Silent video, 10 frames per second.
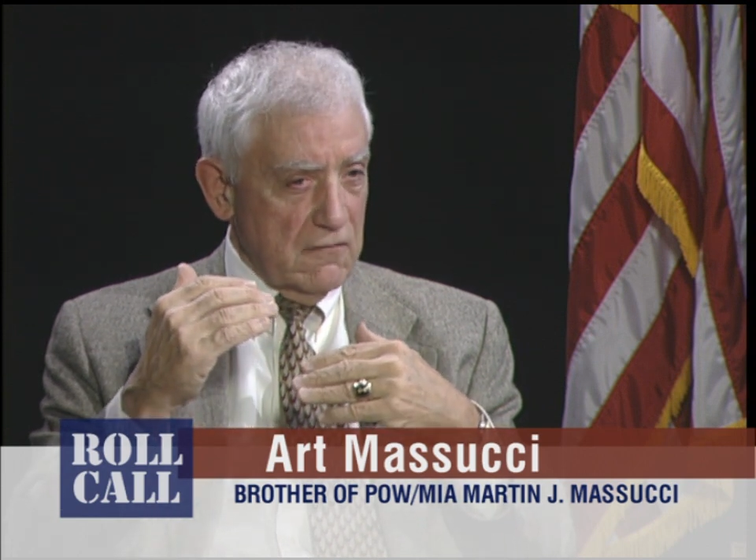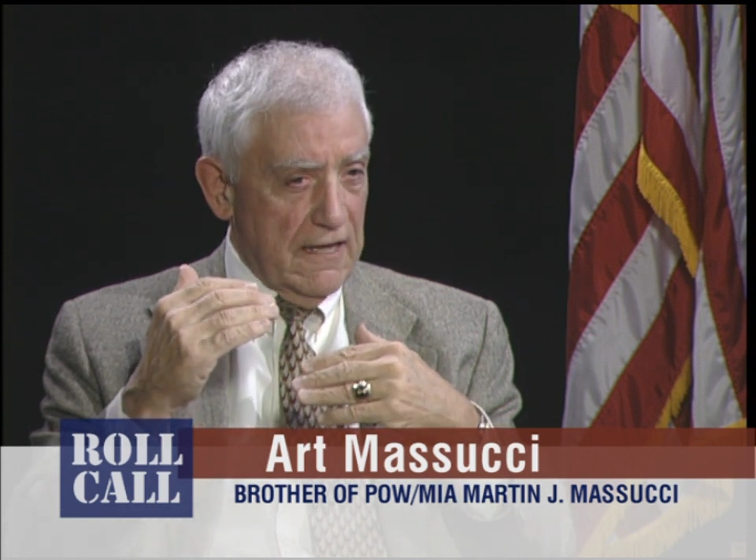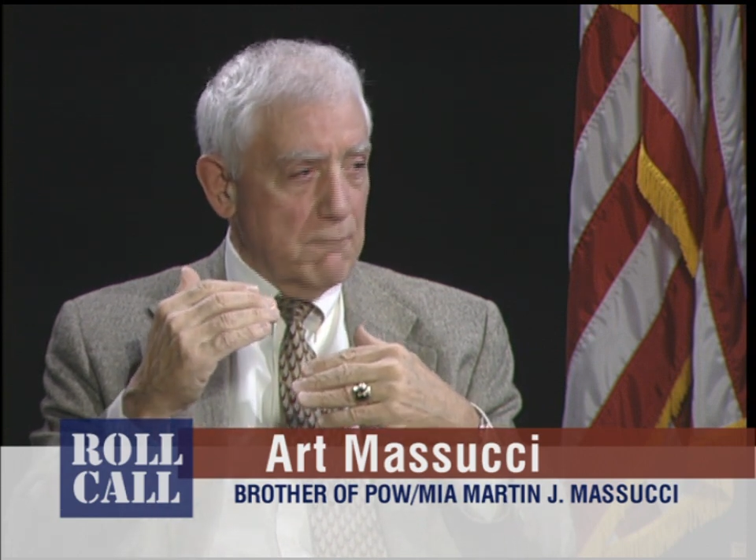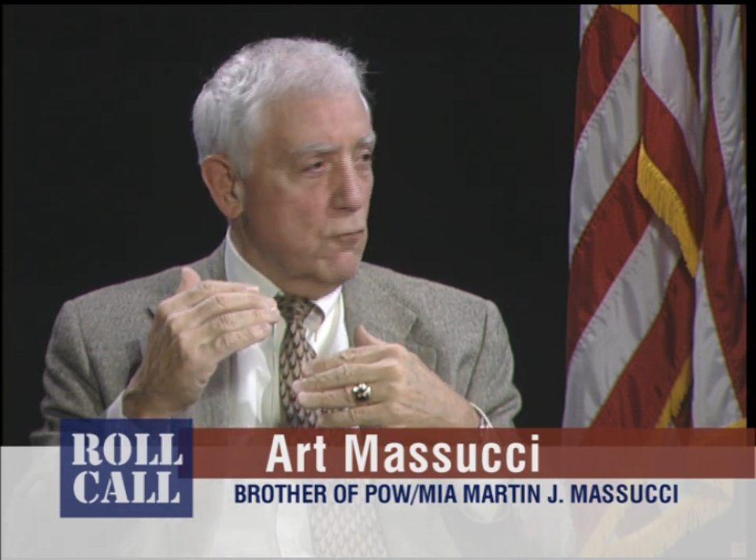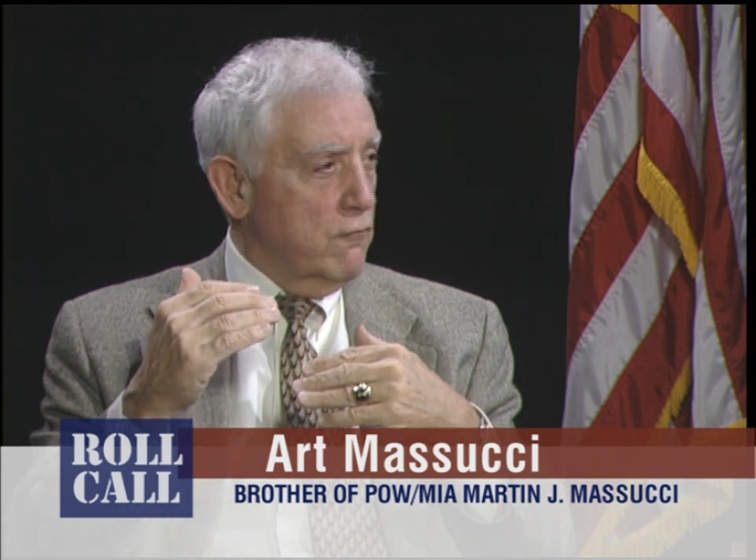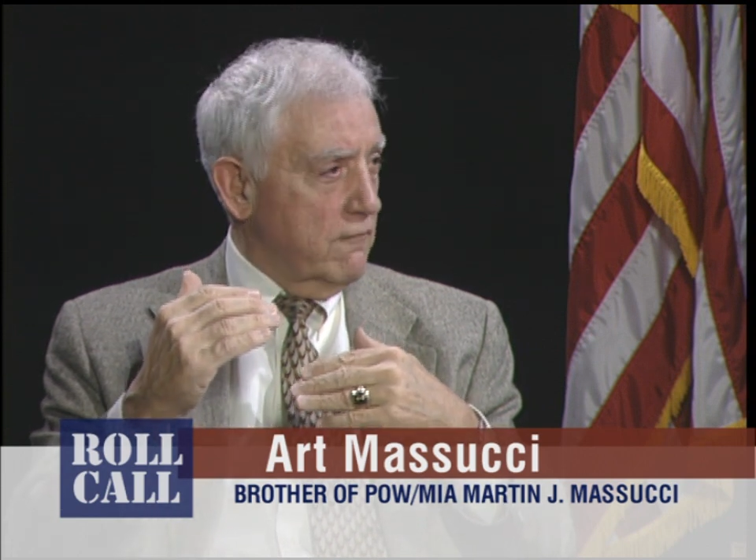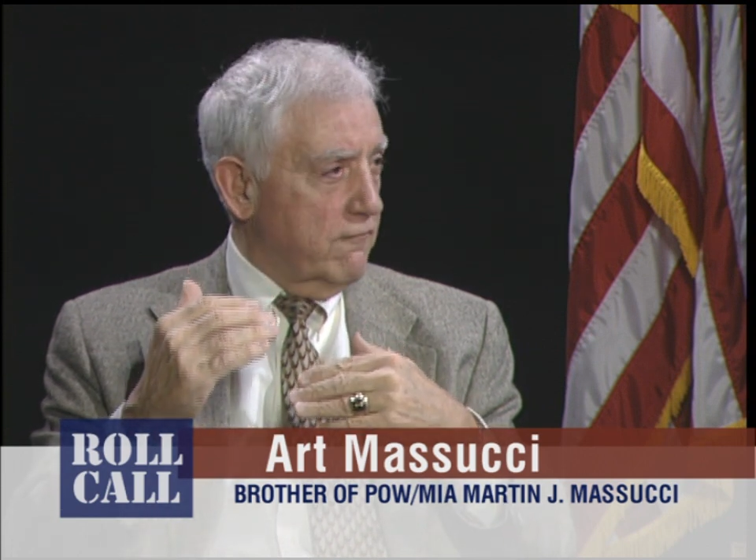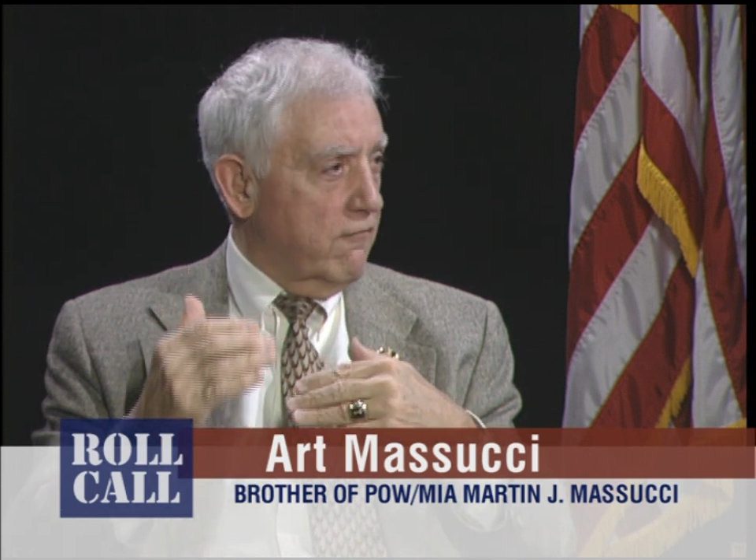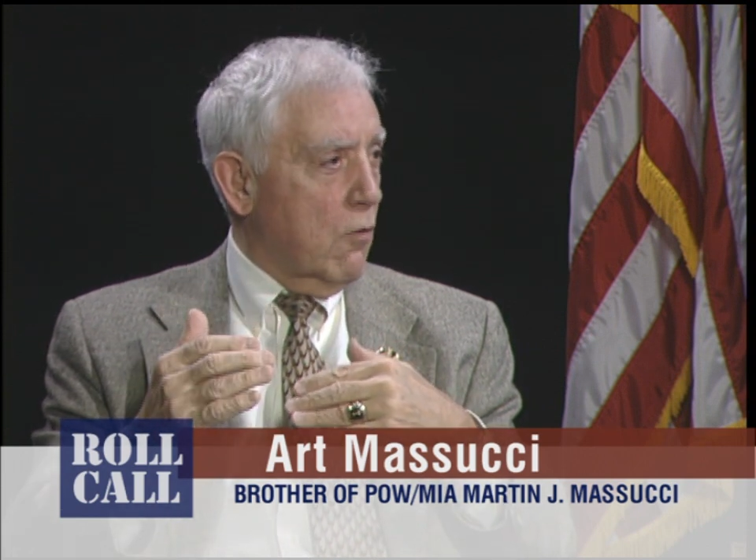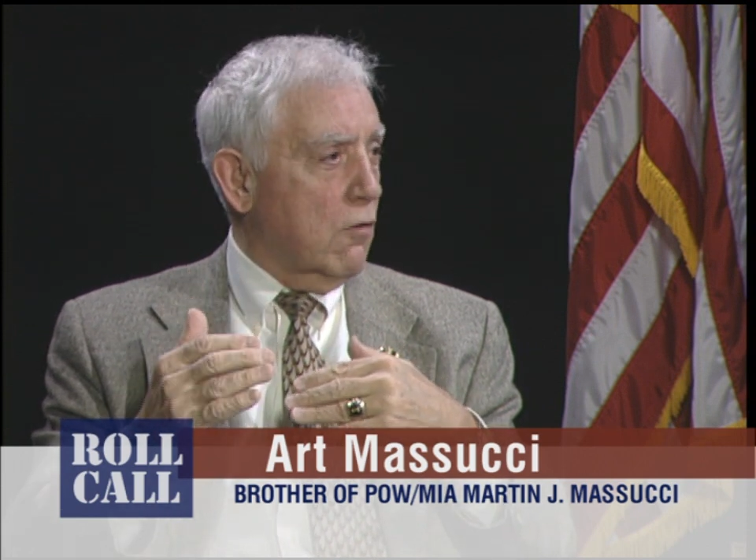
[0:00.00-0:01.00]
kept moving
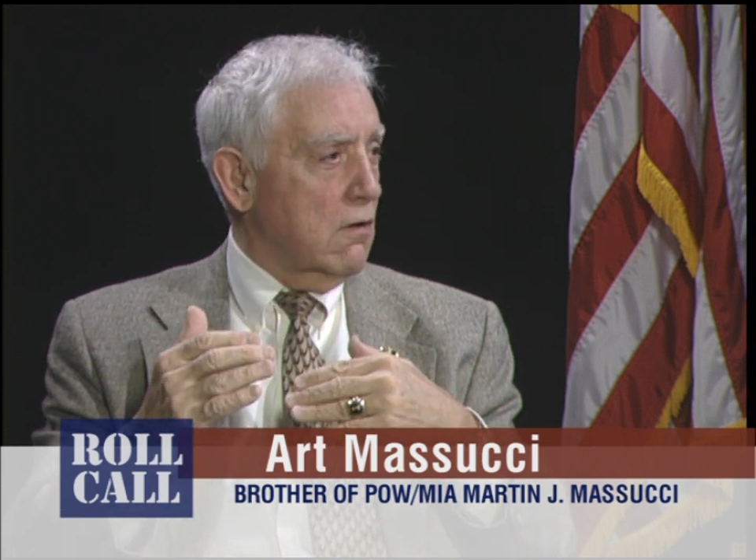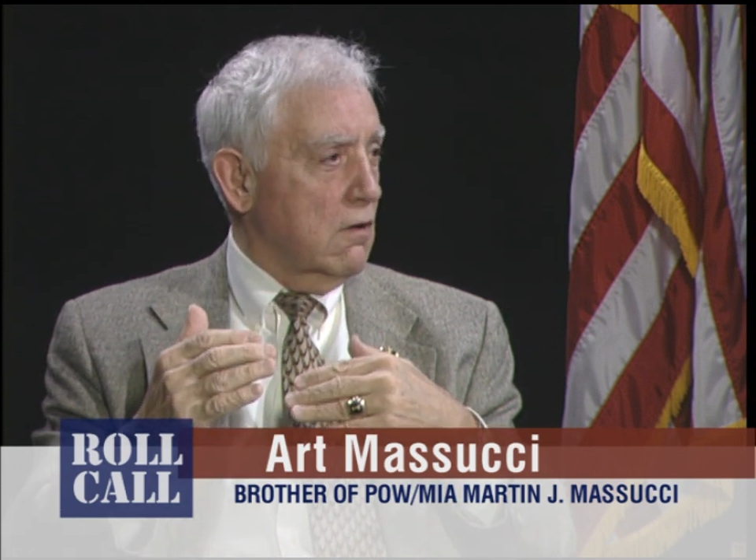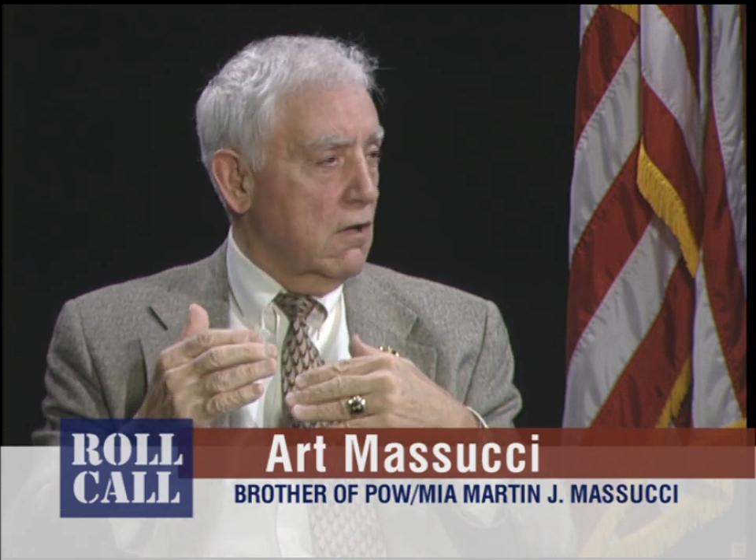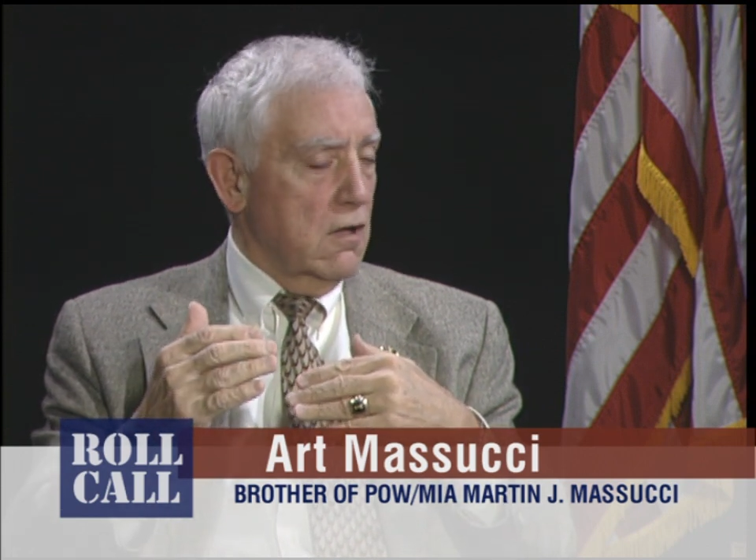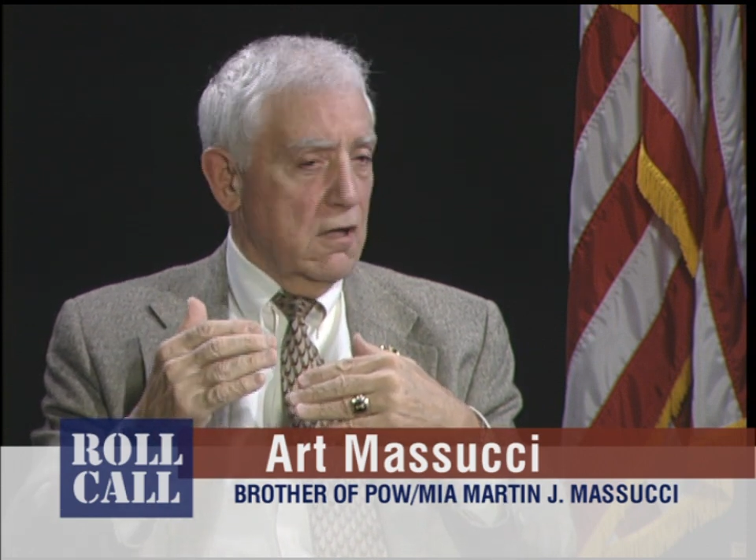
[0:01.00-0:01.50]
forward,